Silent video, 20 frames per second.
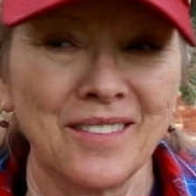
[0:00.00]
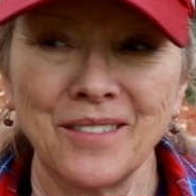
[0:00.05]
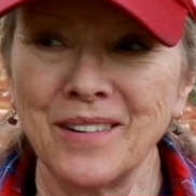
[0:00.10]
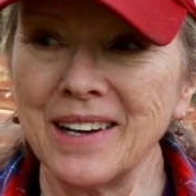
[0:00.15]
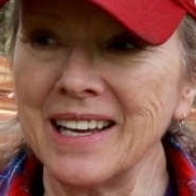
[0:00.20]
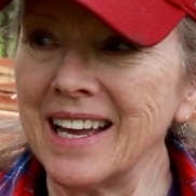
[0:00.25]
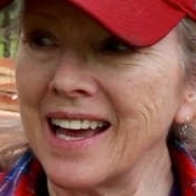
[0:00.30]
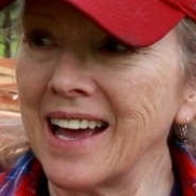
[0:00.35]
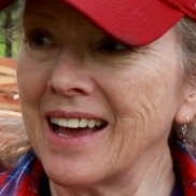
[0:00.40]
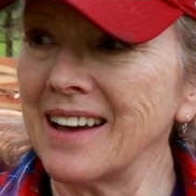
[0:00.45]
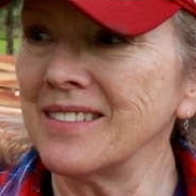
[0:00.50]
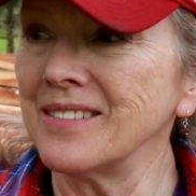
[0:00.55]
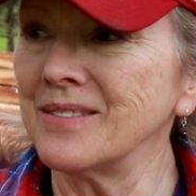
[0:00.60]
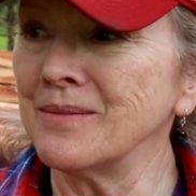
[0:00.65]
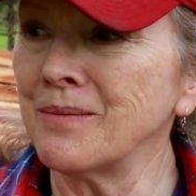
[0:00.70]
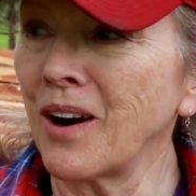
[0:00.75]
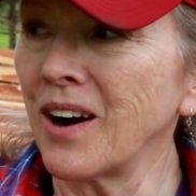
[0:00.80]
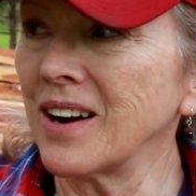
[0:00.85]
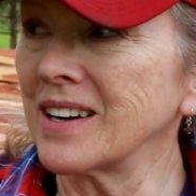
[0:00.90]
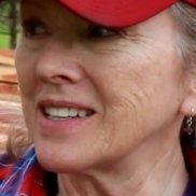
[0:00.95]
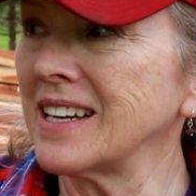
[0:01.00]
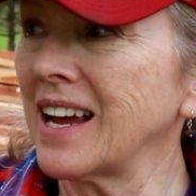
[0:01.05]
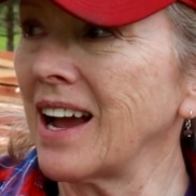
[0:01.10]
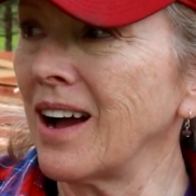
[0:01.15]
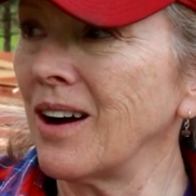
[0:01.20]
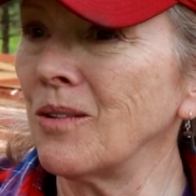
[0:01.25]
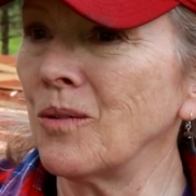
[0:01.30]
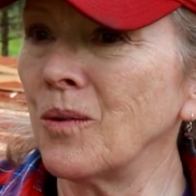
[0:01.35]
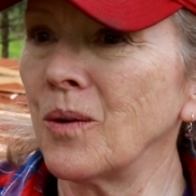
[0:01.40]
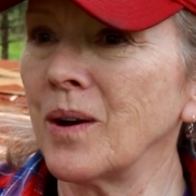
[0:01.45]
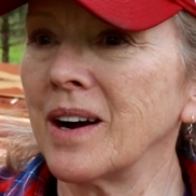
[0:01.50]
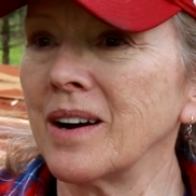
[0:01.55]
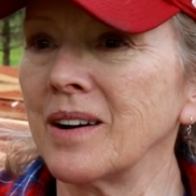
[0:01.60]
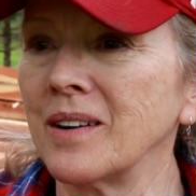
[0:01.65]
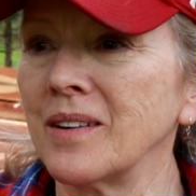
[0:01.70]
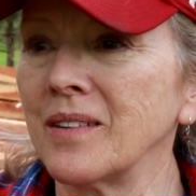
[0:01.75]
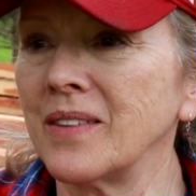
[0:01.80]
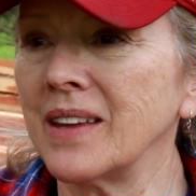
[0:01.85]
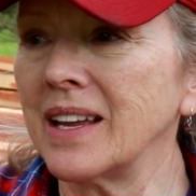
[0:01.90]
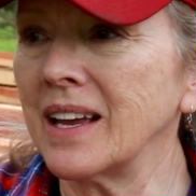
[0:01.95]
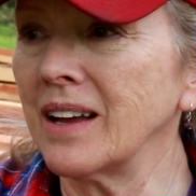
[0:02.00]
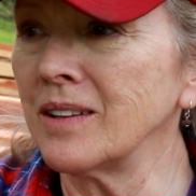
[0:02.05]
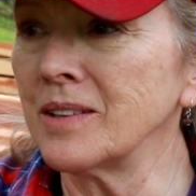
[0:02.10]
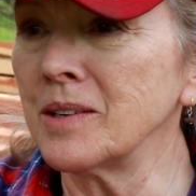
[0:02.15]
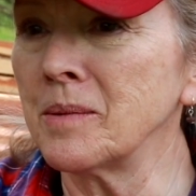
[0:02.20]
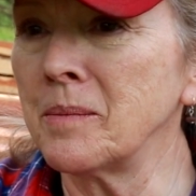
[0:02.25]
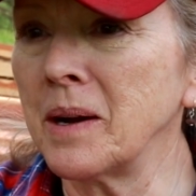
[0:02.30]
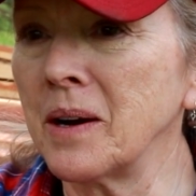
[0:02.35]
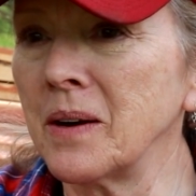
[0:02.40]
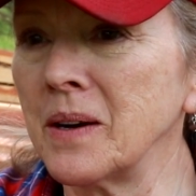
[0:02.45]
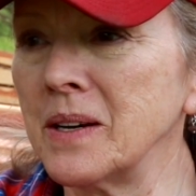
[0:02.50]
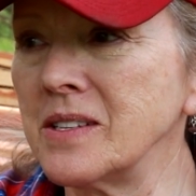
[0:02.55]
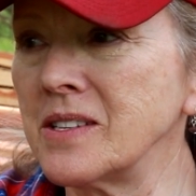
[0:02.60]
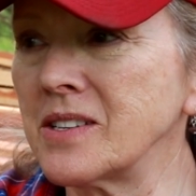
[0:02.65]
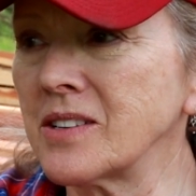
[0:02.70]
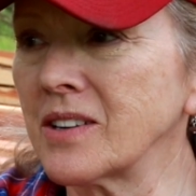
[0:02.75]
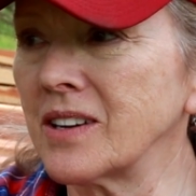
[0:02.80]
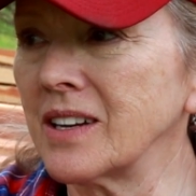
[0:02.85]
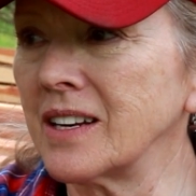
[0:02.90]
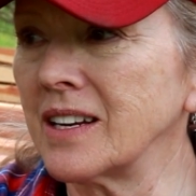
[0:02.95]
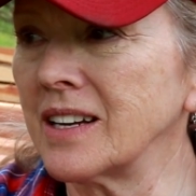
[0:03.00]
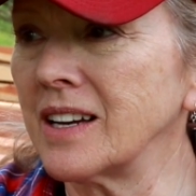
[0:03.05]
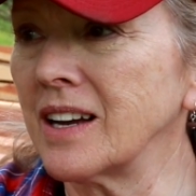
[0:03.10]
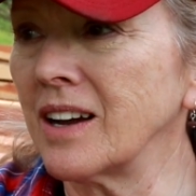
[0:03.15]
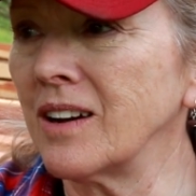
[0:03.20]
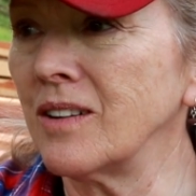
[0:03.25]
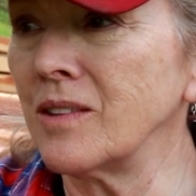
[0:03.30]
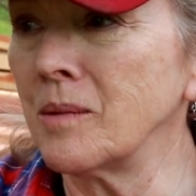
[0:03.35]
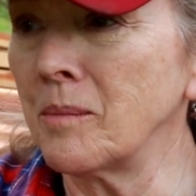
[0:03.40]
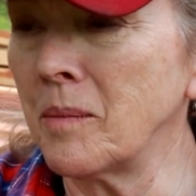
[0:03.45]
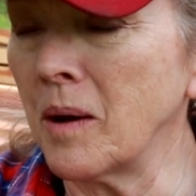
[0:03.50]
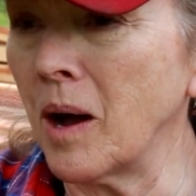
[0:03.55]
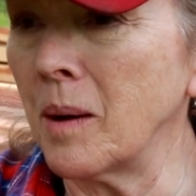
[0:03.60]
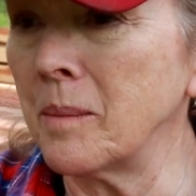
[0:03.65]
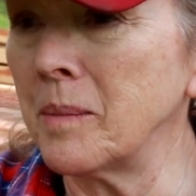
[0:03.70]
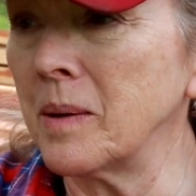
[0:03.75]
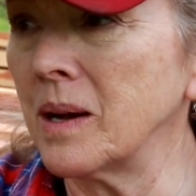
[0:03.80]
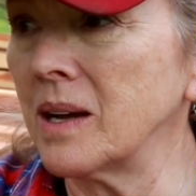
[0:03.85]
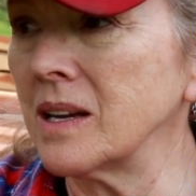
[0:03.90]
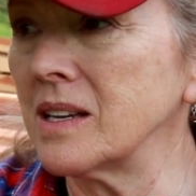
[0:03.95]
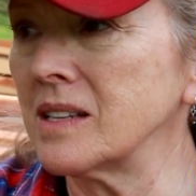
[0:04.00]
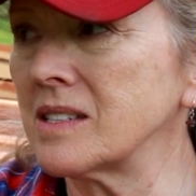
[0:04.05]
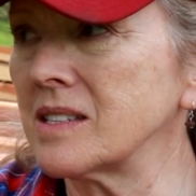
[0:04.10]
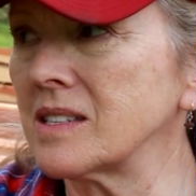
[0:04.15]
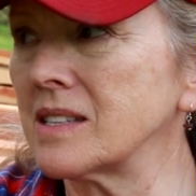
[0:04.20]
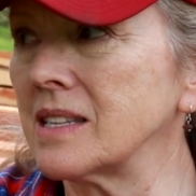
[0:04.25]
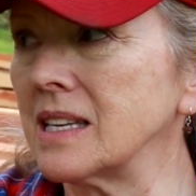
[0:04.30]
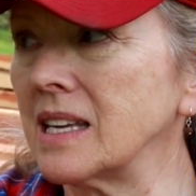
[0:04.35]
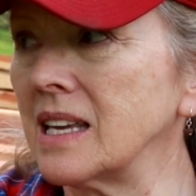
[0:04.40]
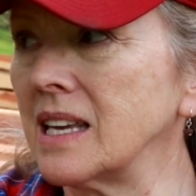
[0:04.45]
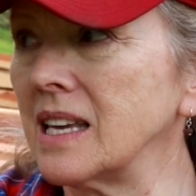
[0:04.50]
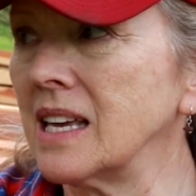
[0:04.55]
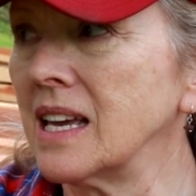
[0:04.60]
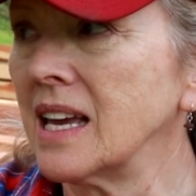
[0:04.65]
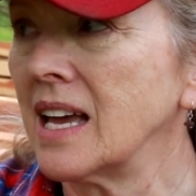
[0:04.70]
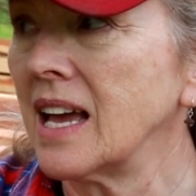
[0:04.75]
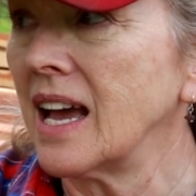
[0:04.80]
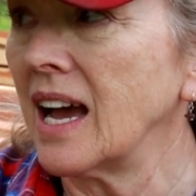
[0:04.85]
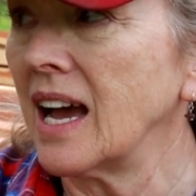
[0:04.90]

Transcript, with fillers: we have marked out where the elderberries are going to go, the pawpaws, the